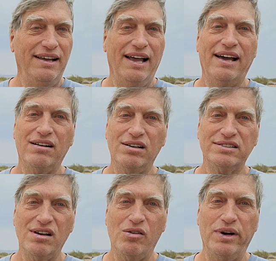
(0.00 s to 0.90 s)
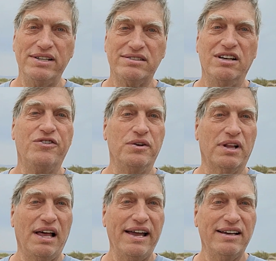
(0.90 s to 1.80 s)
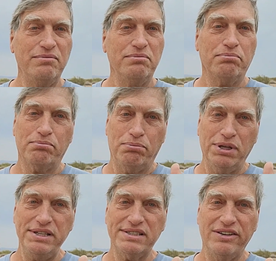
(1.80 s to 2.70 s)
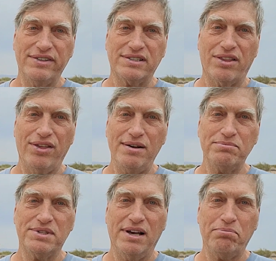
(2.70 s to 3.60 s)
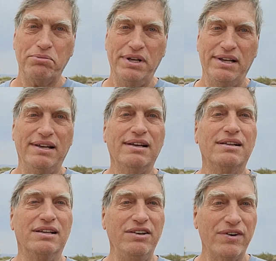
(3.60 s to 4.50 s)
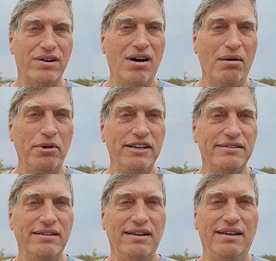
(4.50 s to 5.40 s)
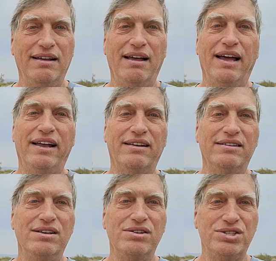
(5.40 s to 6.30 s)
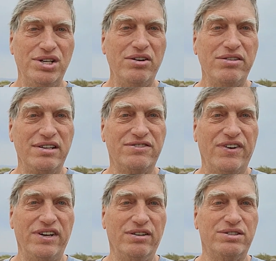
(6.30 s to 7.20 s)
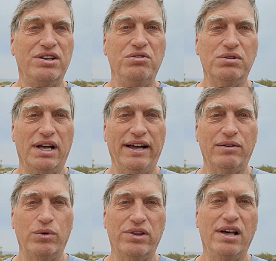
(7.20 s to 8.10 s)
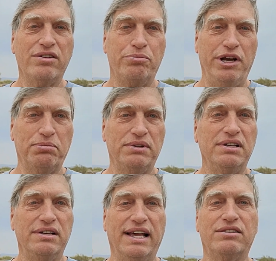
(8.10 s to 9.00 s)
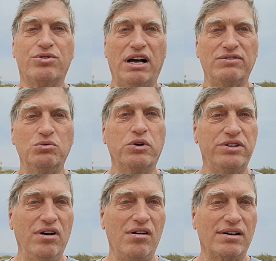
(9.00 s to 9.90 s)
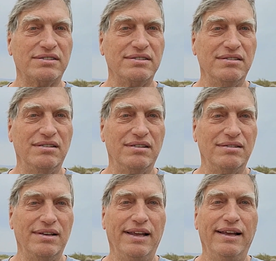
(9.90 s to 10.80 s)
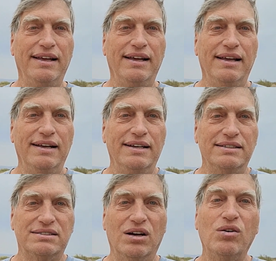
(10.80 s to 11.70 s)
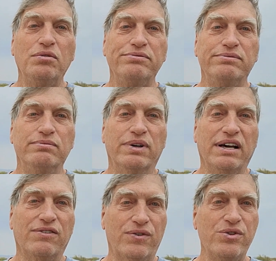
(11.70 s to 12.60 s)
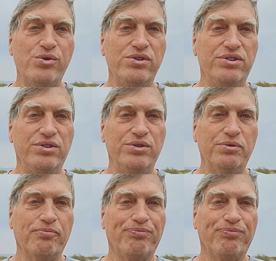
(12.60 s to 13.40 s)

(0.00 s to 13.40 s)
And as always, if you like them, please give us a thumbs up, leave a comment, and share these videos that you like with other people that travel with dogs. So without further ado,